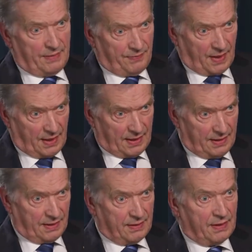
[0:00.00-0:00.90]
By, by
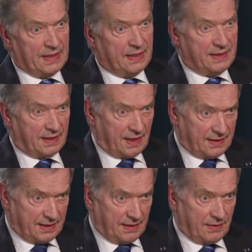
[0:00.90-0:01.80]

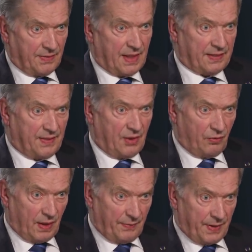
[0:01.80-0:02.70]
indicating that there
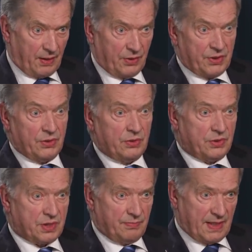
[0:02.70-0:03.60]
will be a
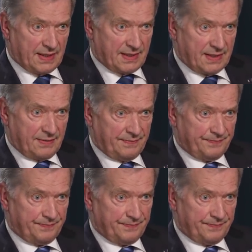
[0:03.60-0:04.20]
huge mess.